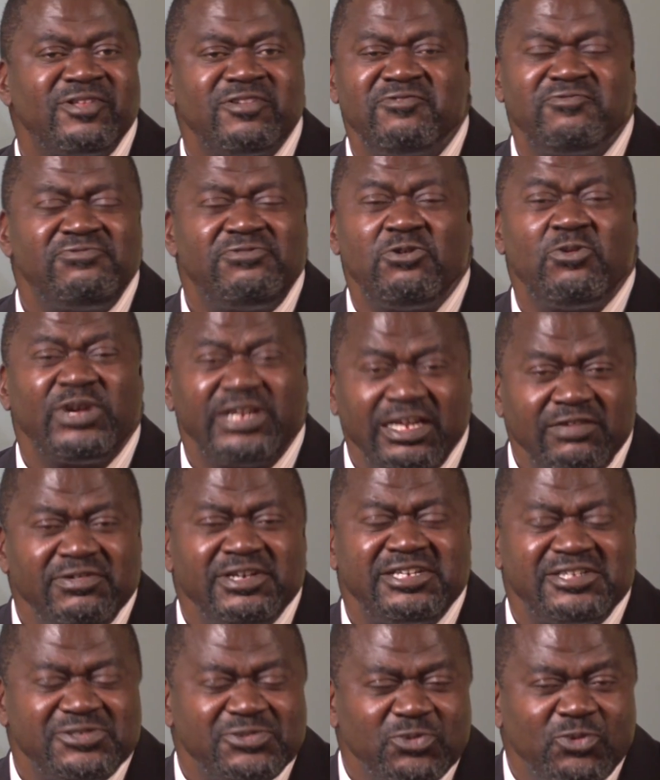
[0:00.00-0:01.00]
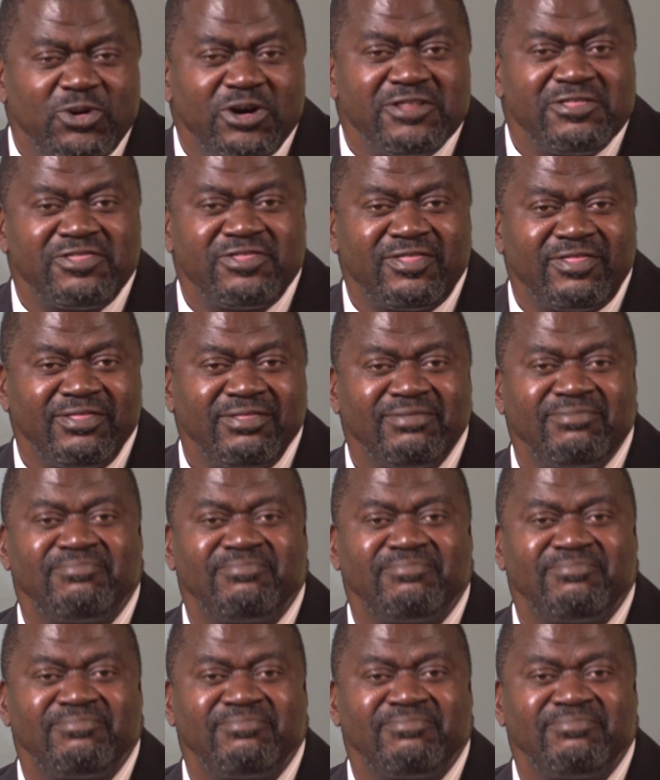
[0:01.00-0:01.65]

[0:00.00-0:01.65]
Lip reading: for whatever it's worth,